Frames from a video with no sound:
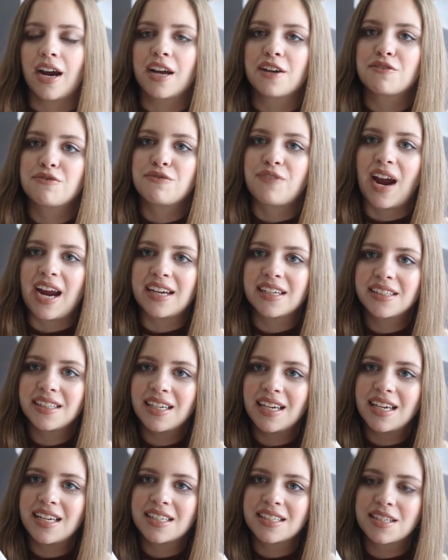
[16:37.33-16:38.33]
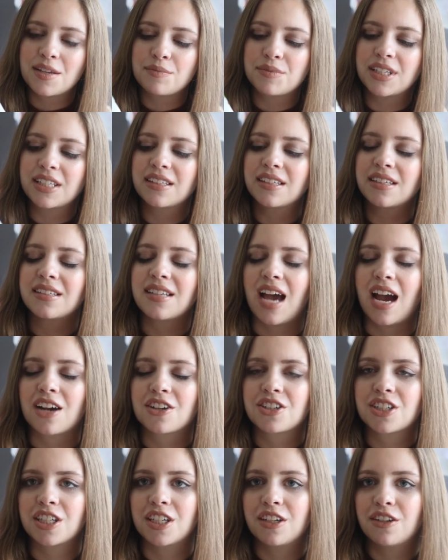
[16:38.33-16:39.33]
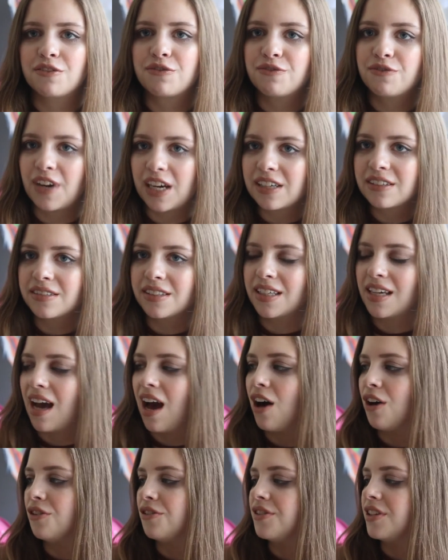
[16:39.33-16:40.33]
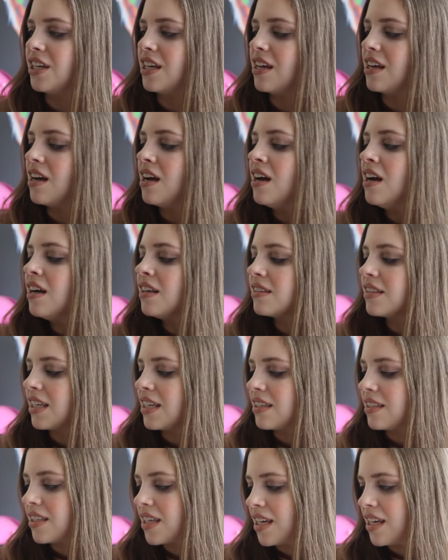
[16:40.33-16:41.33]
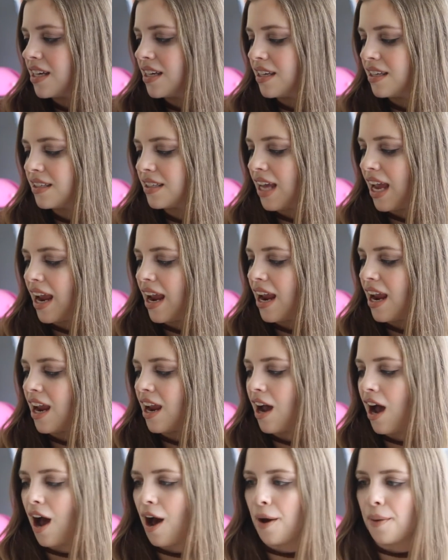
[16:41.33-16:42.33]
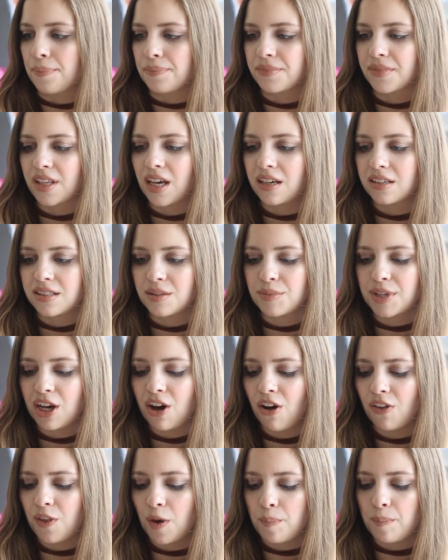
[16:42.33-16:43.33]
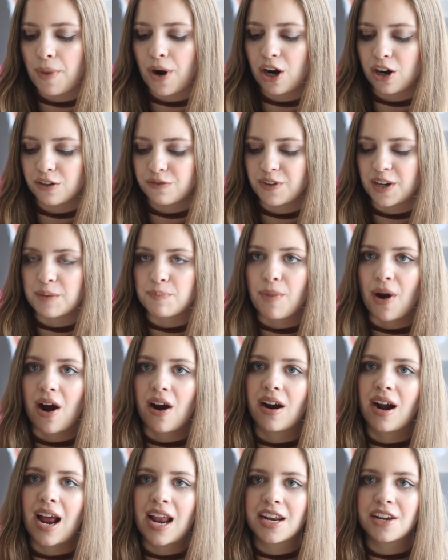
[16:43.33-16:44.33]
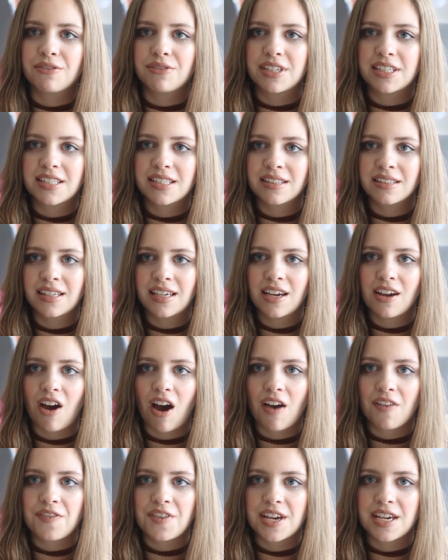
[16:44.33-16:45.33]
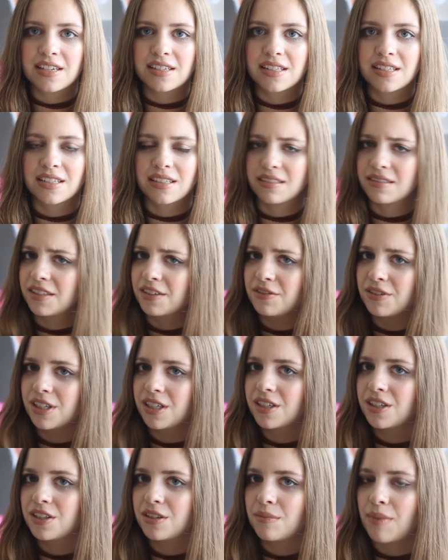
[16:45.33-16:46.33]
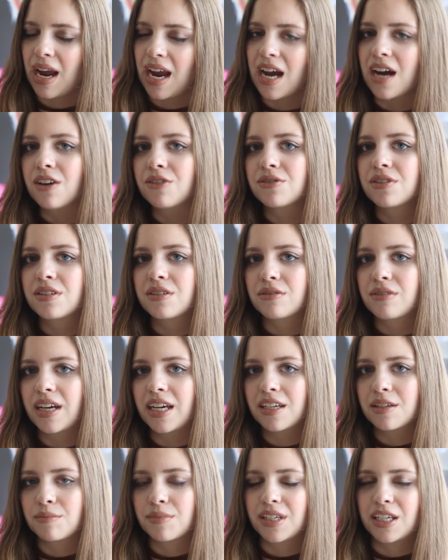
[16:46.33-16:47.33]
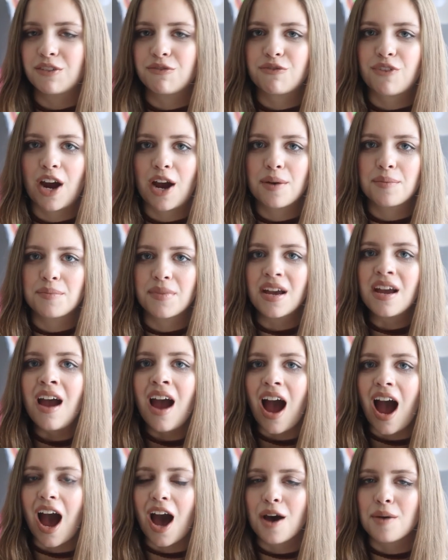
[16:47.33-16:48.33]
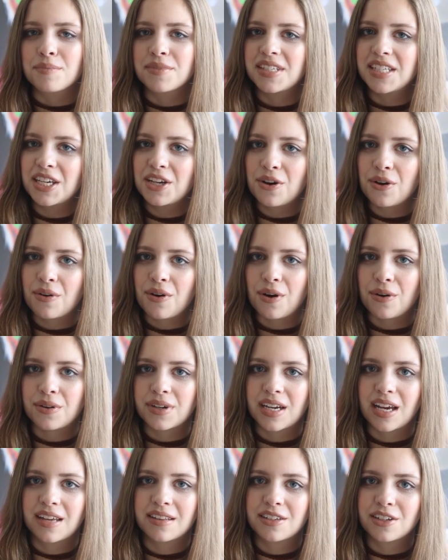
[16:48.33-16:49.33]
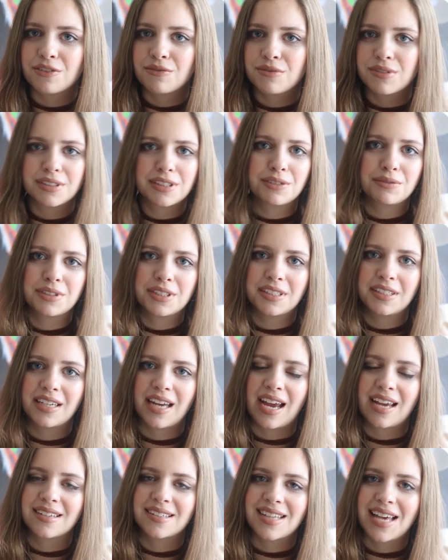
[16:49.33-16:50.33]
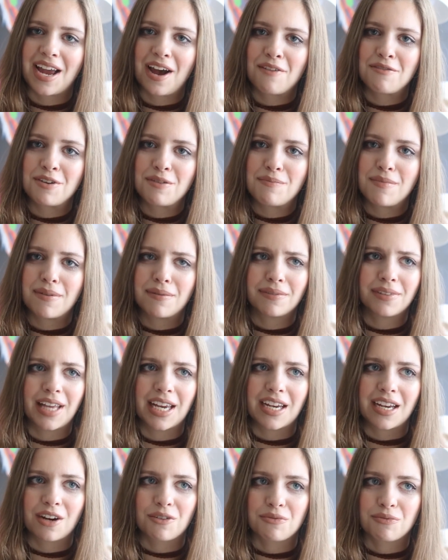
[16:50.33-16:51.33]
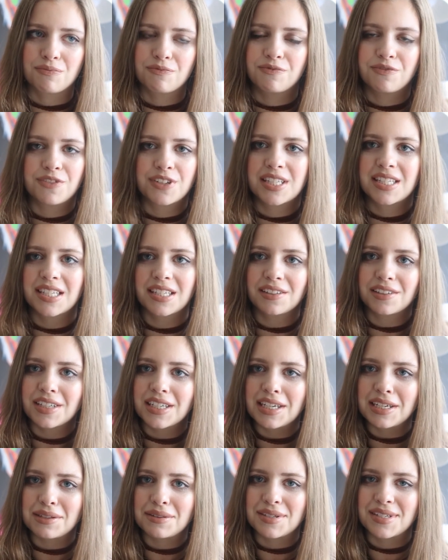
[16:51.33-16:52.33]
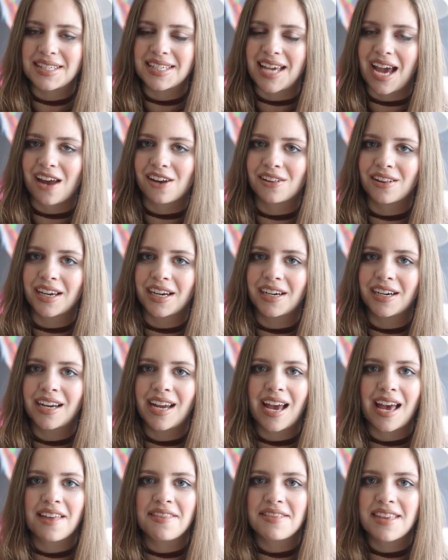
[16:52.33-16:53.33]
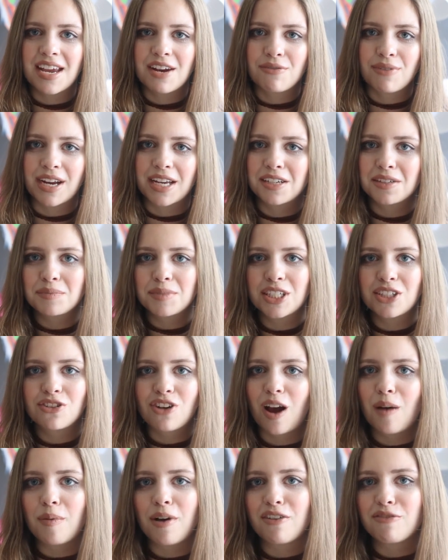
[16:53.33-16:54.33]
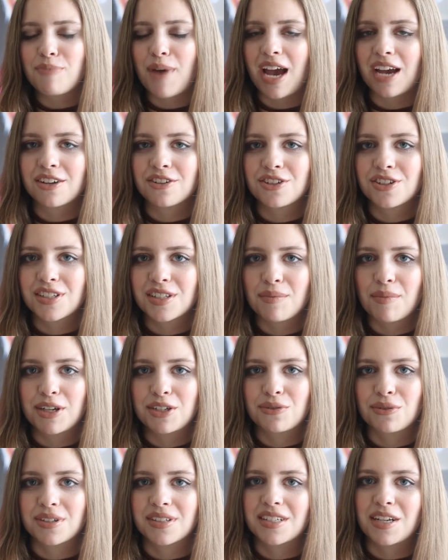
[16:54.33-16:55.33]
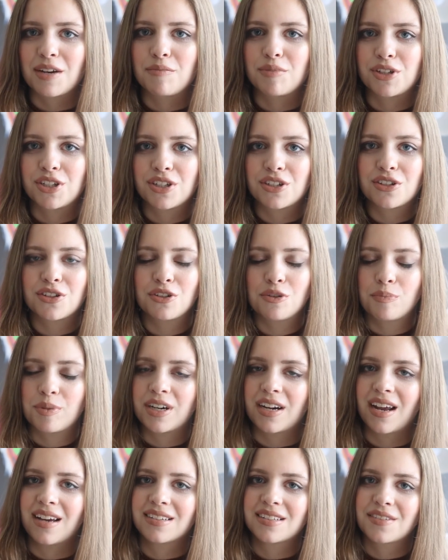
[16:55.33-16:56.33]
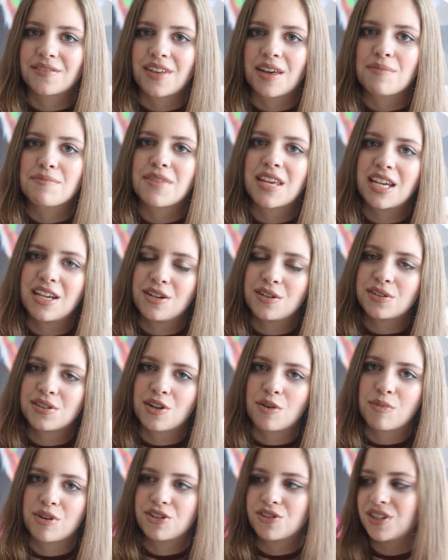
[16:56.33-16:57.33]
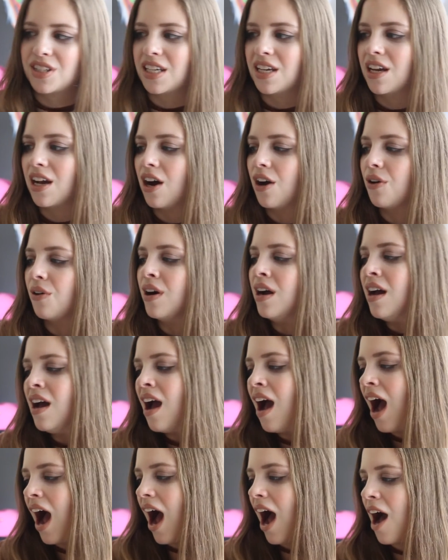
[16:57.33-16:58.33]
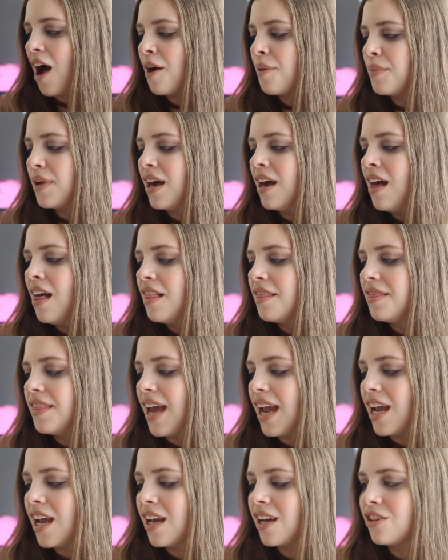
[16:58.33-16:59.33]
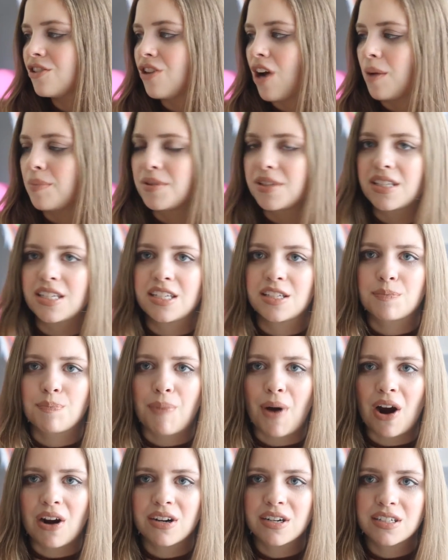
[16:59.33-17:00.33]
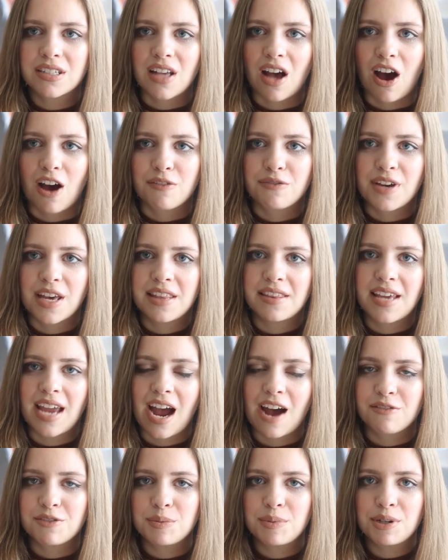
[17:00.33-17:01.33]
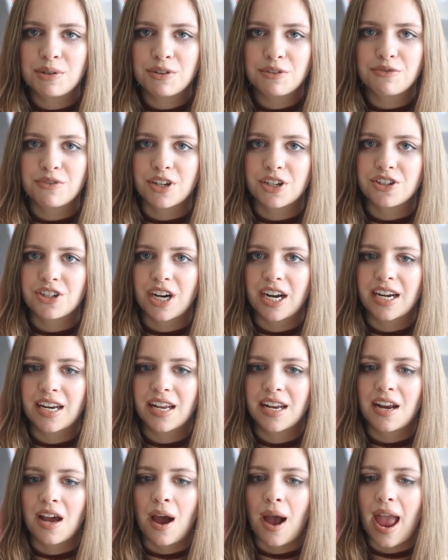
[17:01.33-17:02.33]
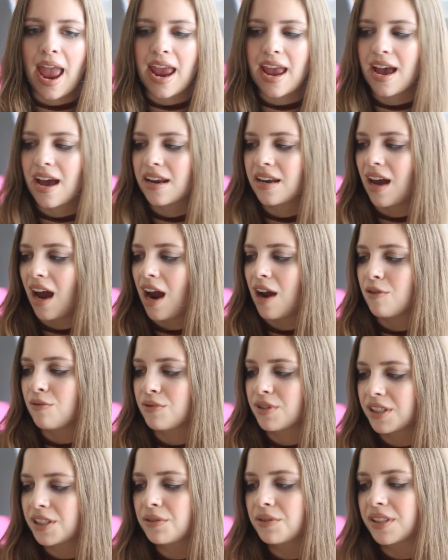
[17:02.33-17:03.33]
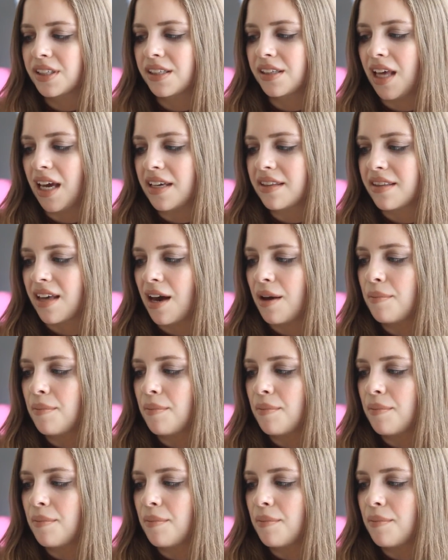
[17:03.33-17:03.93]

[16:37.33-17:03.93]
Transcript: All right, finally, something that's actually fairly healthy. This is a, um, something called the Perfect Bar. And I recently got this delivered to my house randomly from um, um, Coconut. They're really, really nice. They have a, like a facility in the Seattle area and they randomly drop off packages at my doorstep, which is super nice of them. Thank you so much, Zico. Um, they dropped these bars off and they have to be refrigerated and I really, really like